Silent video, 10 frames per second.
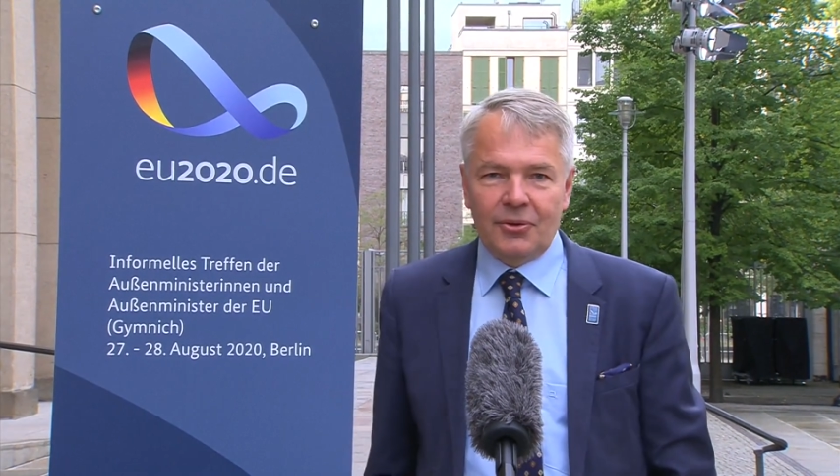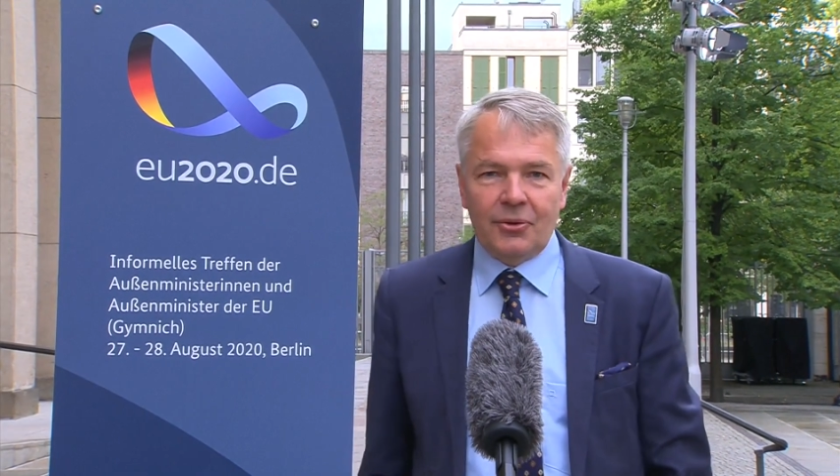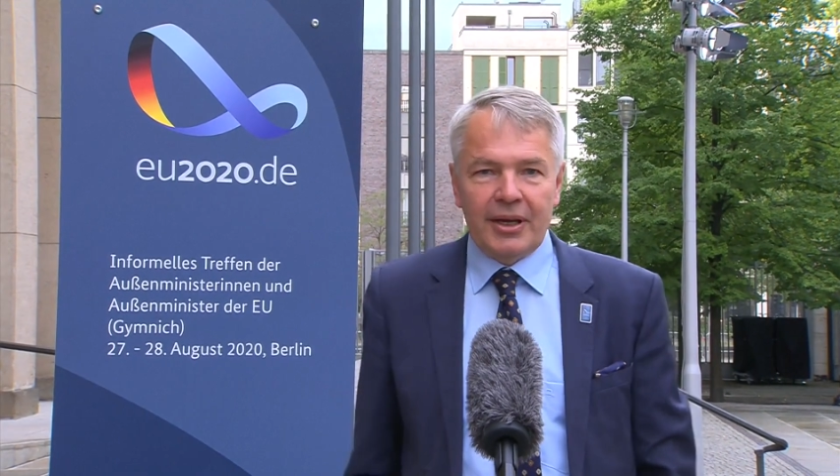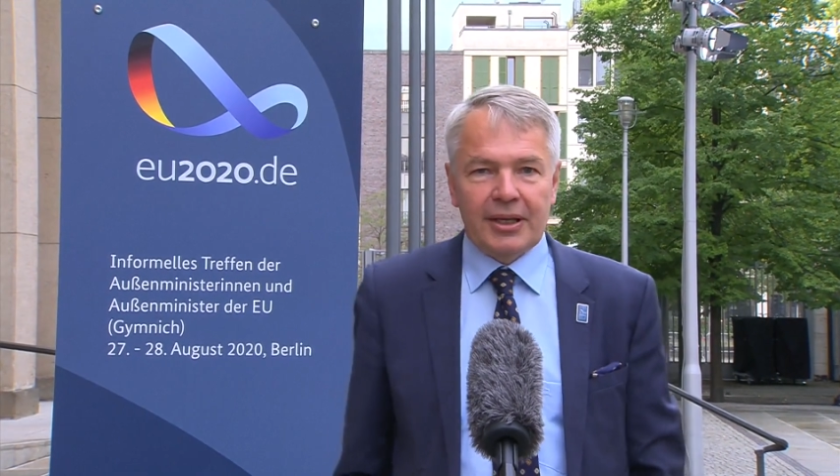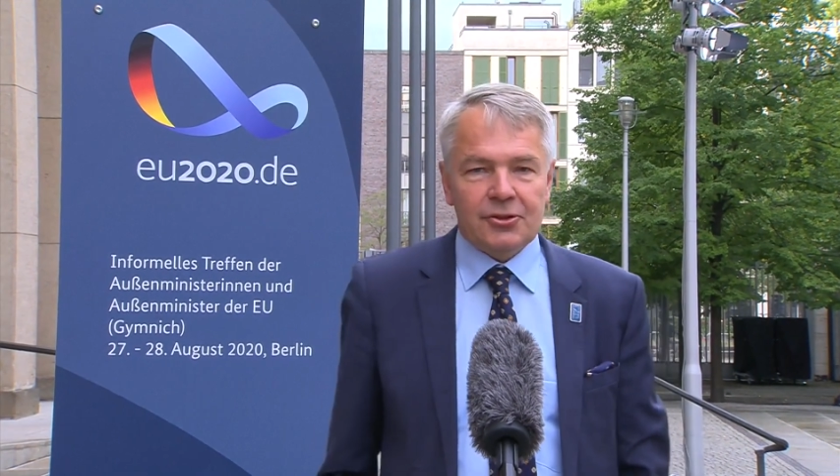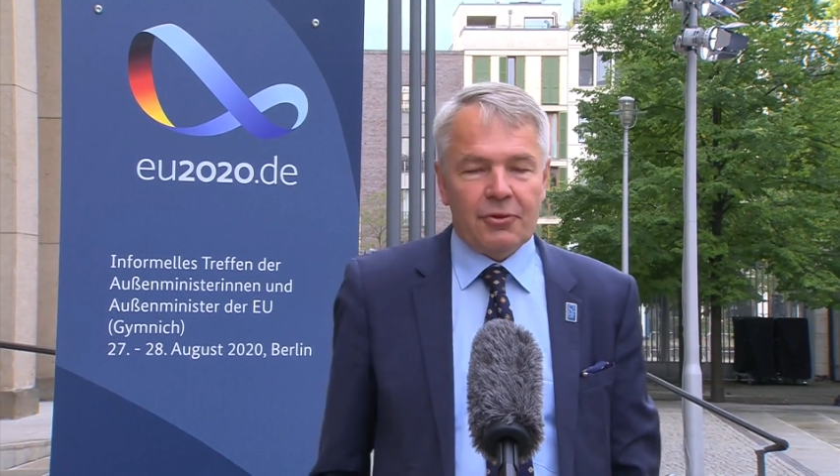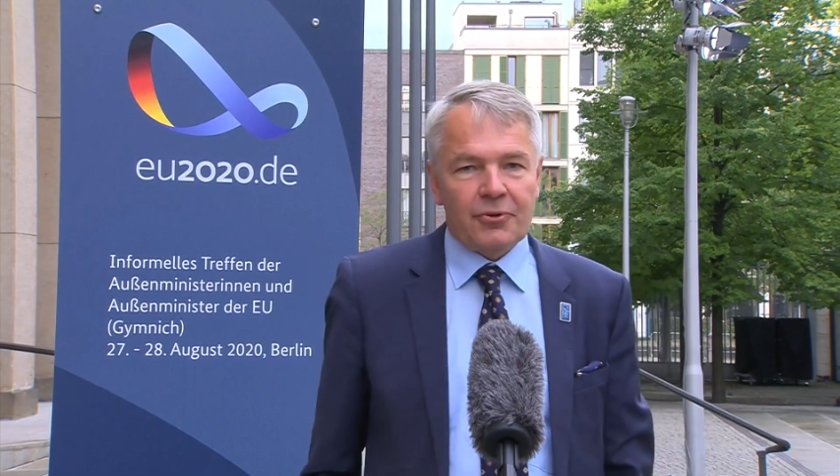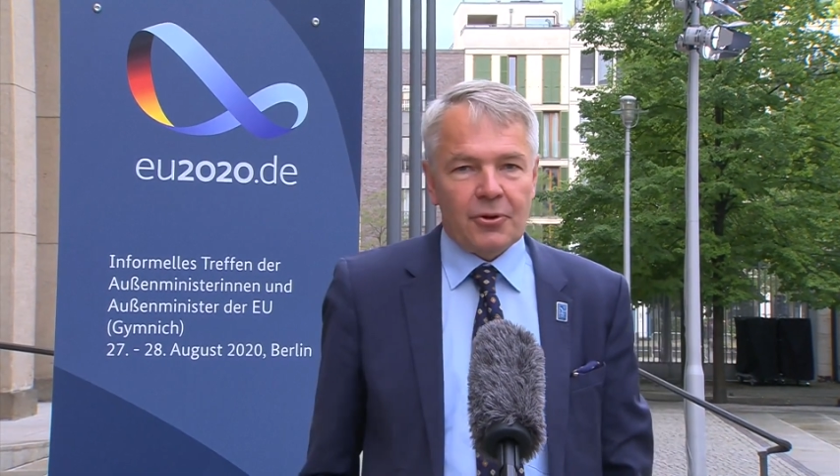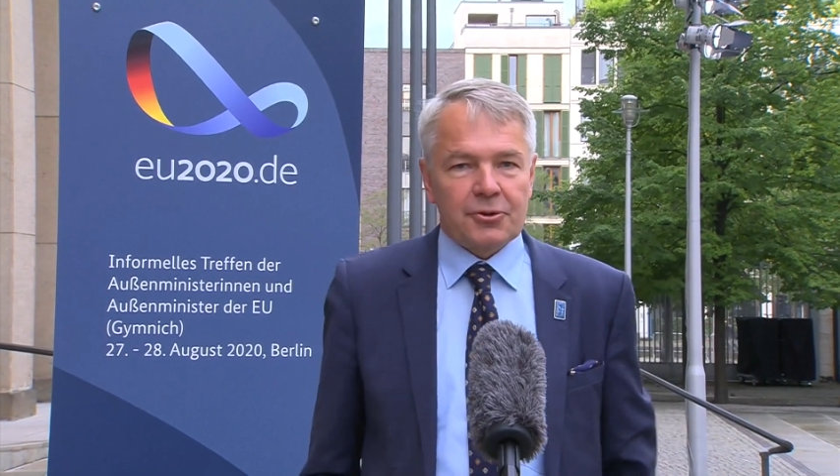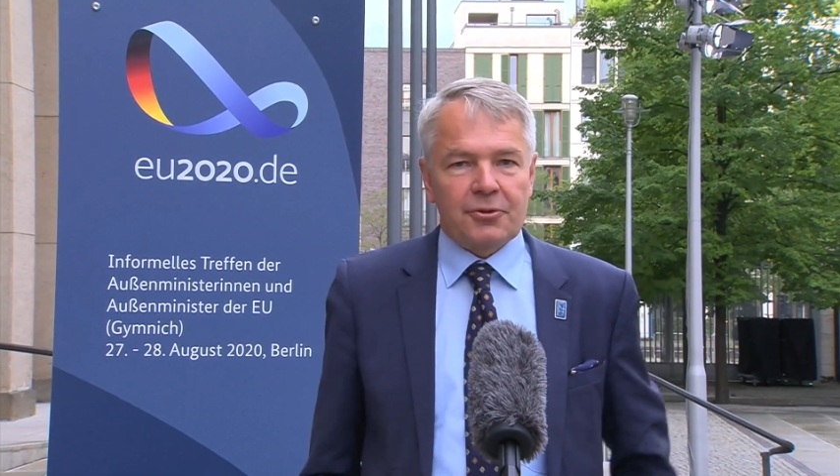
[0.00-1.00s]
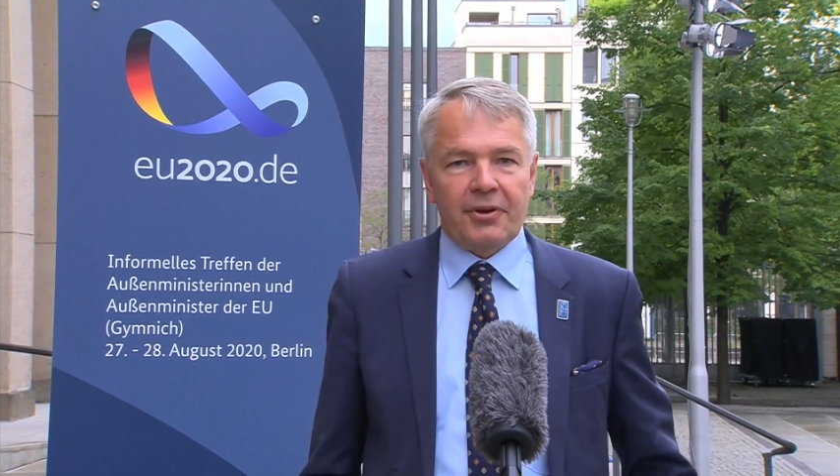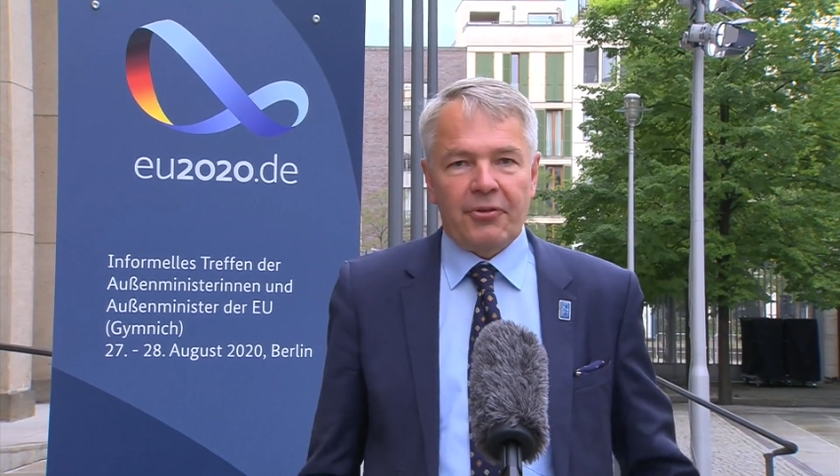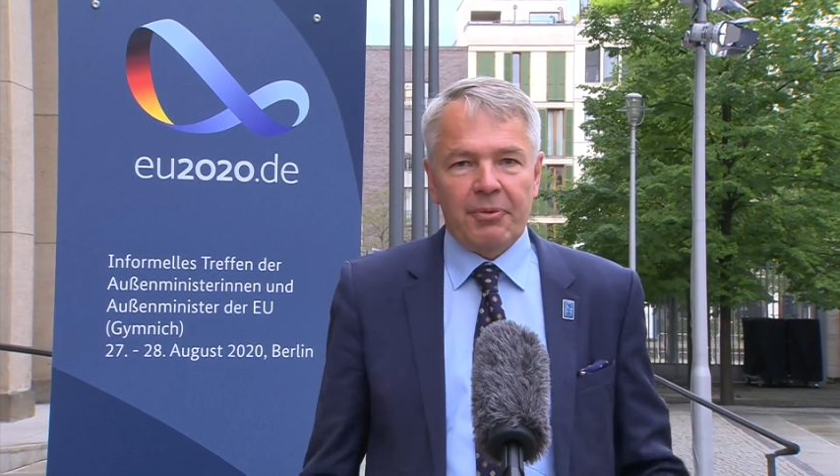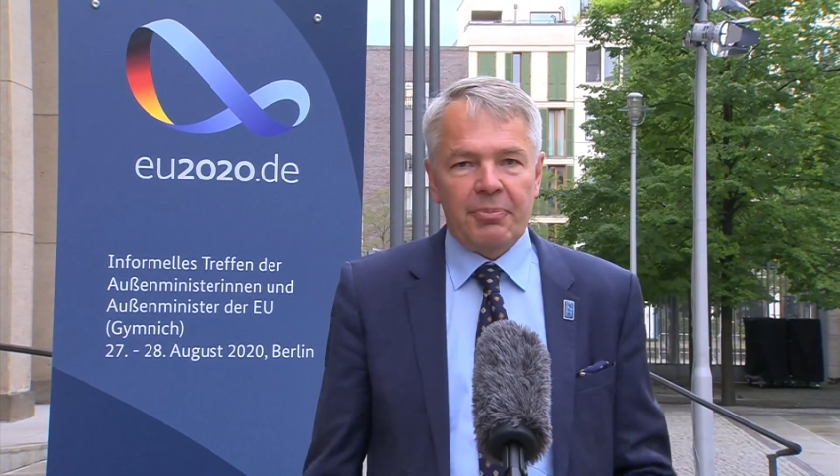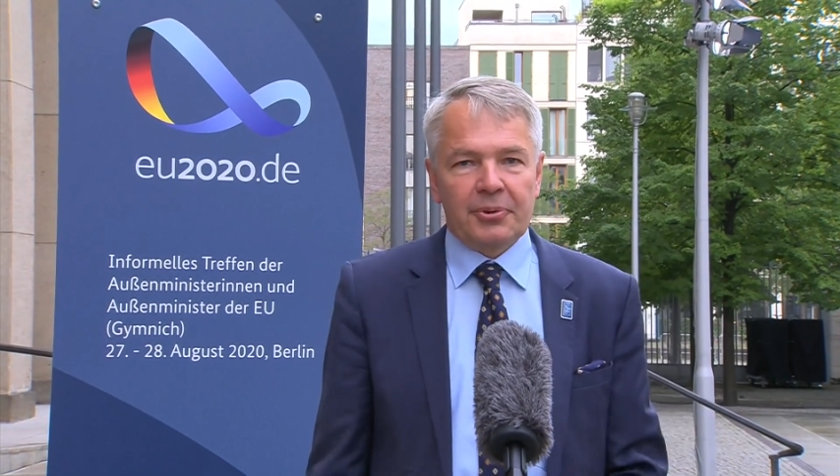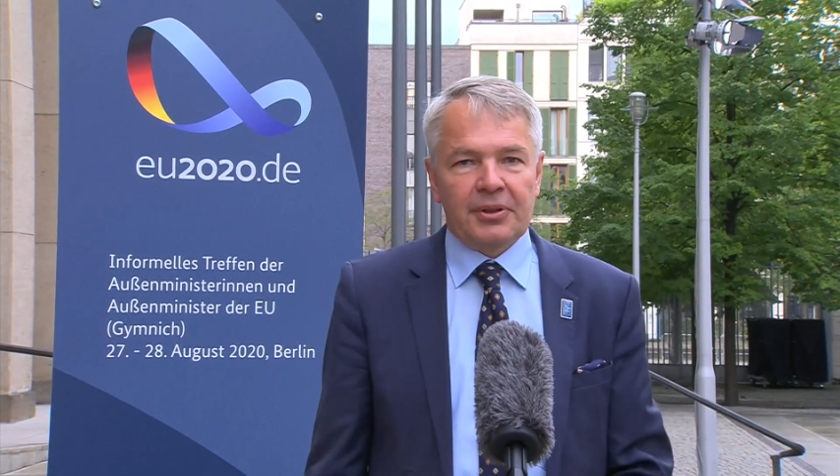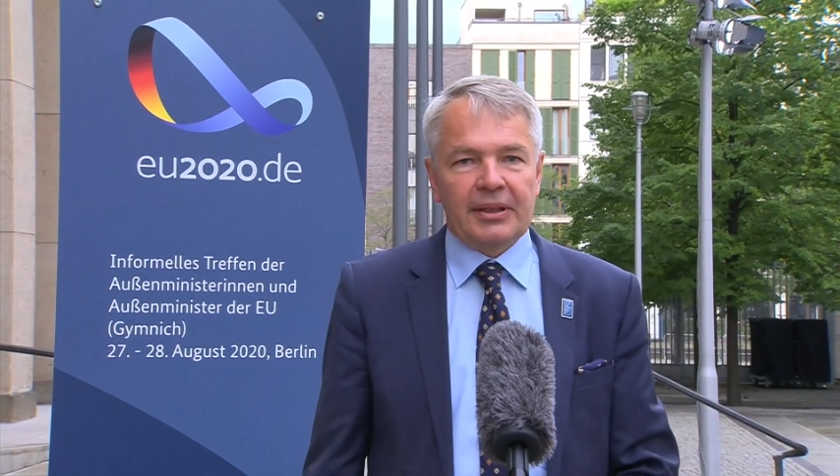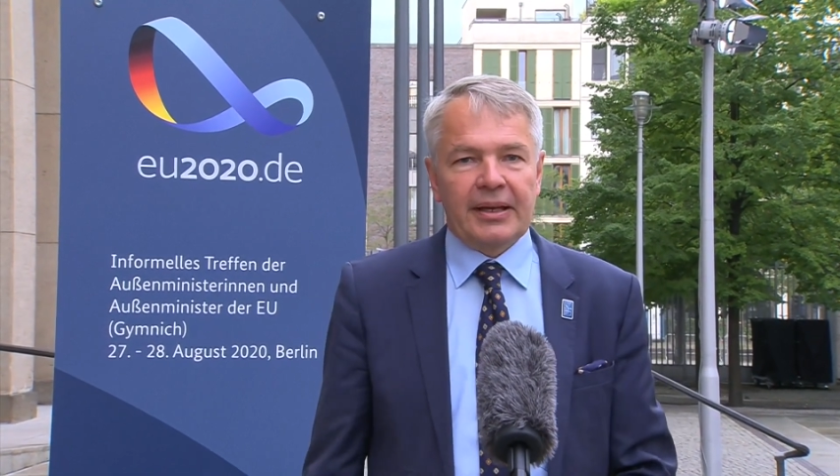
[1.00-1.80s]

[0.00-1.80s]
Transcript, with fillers: Today is, of course, a very important